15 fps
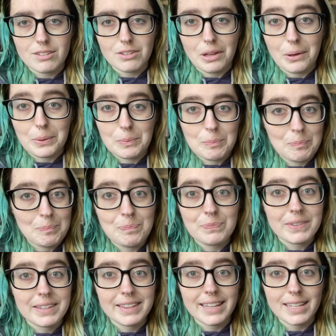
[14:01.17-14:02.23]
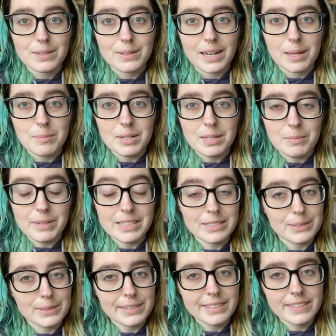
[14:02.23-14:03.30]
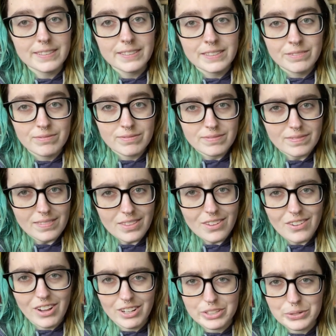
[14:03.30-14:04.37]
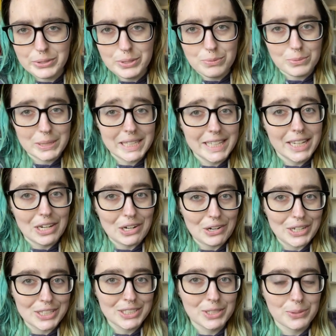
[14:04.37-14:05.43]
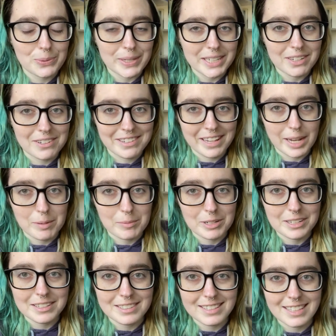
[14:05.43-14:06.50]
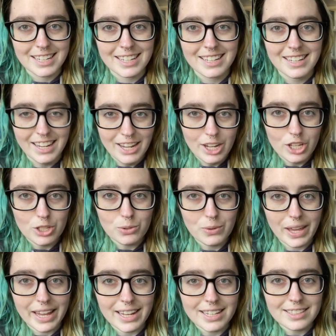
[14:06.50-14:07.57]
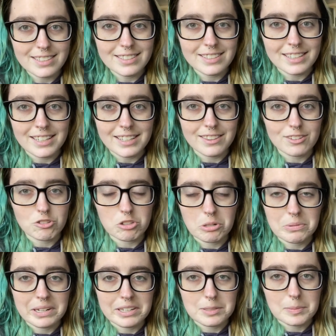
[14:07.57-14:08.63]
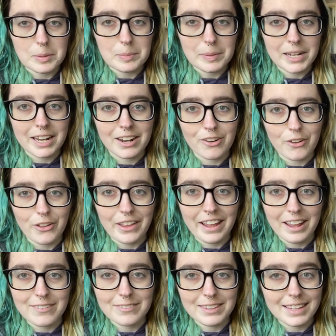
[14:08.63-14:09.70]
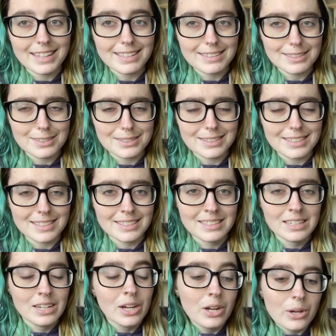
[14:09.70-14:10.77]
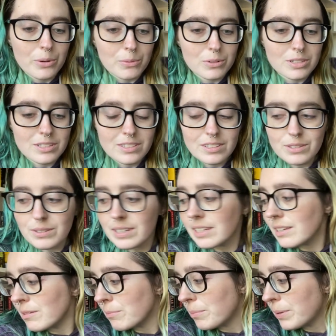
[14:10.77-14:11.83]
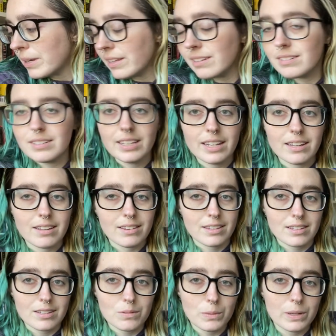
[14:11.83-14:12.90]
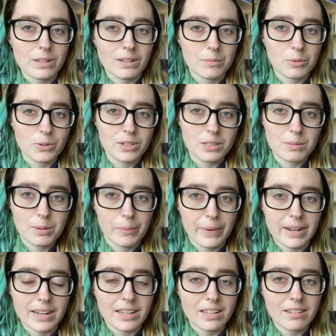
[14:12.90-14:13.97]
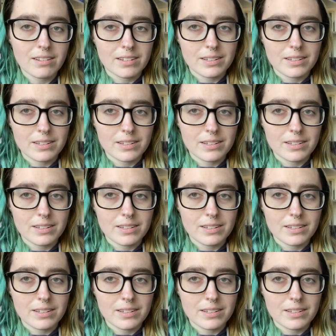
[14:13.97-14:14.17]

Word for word: So that's what I'm going to be doing. Also, it's really hard to read on camera because like you can't see the Jo Nesbo at all. I have to like tilt it, which is annoying. But yeah, this is what I'm going to be reading.